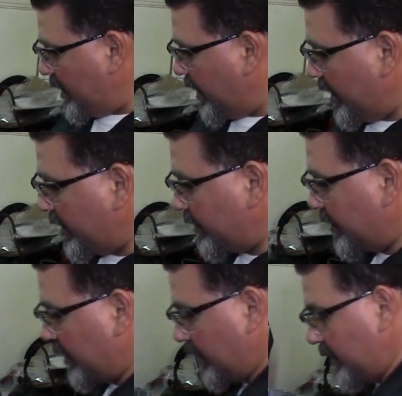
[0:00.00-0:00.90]
and
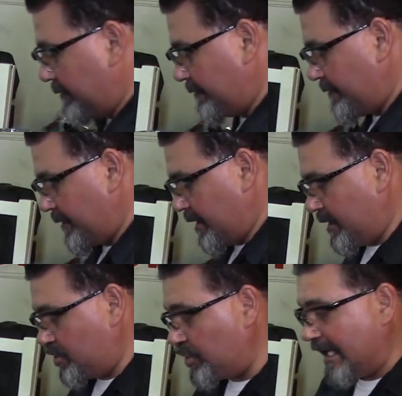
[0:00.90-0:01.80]

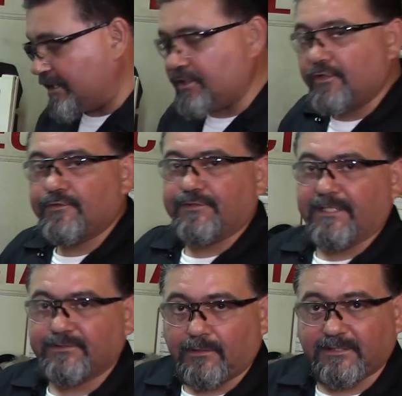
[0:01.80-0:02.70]
you can use
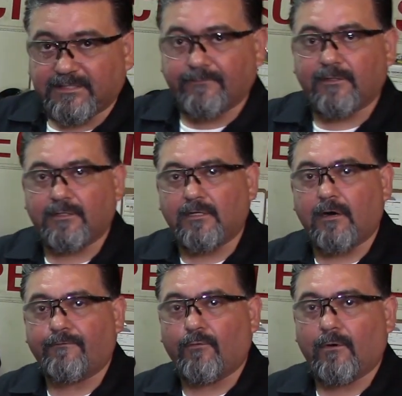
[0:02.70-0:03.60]
this on a
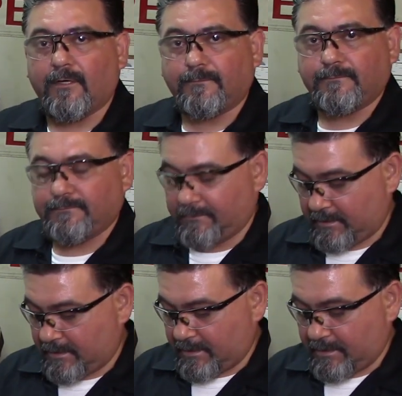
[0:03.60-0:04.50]
700R4.
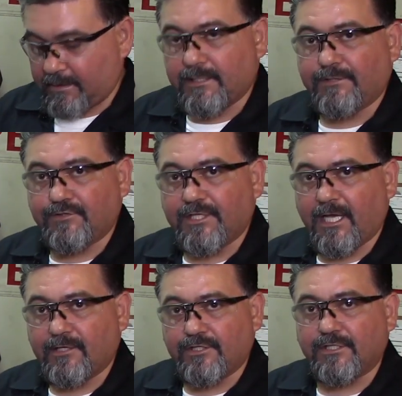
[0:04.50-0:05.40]
Yes, you
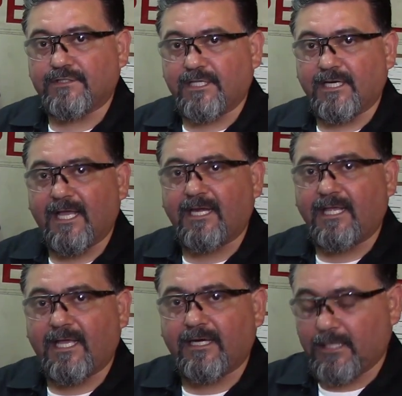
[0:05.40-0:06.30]
can. You just need a
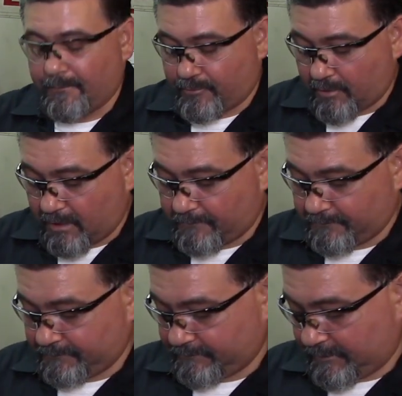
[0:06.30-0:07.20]
98 and up drum.
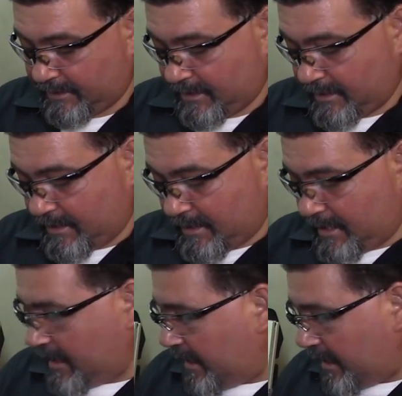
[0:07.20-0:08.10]

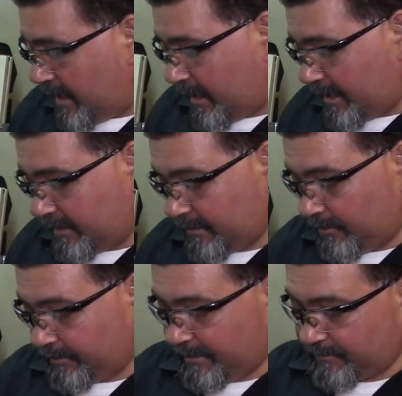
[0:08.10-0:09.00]
And
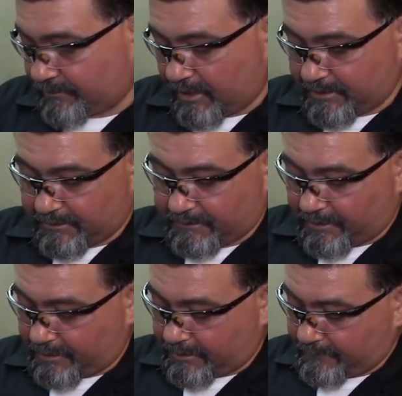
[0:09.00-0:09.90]
on the instructions
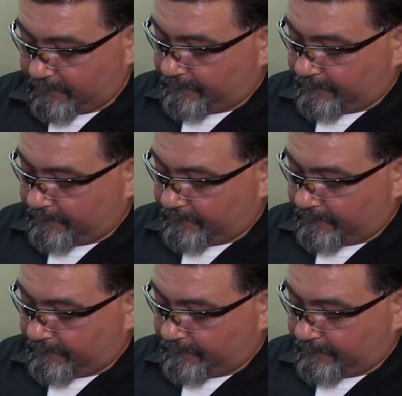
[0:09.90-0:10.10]
here,